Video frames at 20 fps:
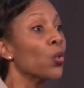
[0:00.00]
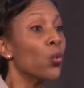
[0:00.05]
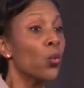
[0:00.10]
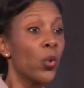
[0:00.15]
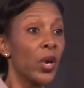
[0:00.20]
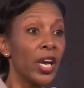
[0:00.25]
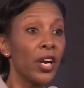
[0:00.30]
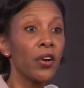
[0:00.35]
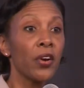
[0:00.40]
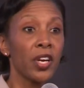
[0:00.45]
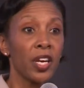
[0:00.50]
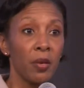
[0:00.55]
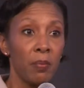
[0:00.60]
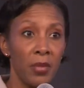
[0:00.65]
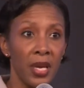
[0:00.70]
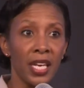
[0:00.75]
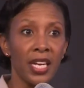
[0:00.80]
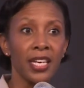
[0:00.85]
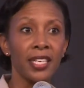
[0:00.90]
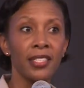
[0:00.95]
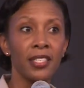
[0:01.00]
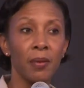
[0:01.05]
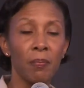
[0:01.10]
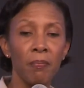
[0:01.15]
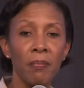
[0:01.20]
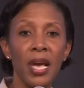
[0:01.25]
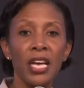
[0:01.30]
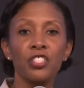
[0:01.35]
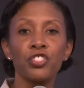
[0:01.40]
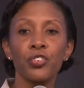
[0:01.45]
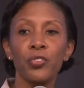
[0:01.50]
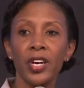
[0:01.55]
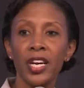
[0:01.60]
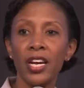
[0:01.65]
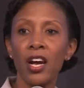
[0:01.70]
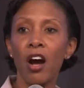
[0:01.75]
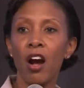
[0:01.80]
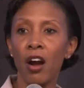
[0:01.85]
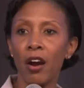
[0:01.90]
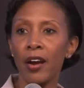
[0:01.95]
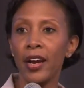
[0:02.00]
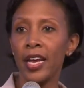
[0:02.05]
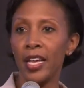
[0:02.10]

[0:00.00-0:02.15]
We are committed to measuring our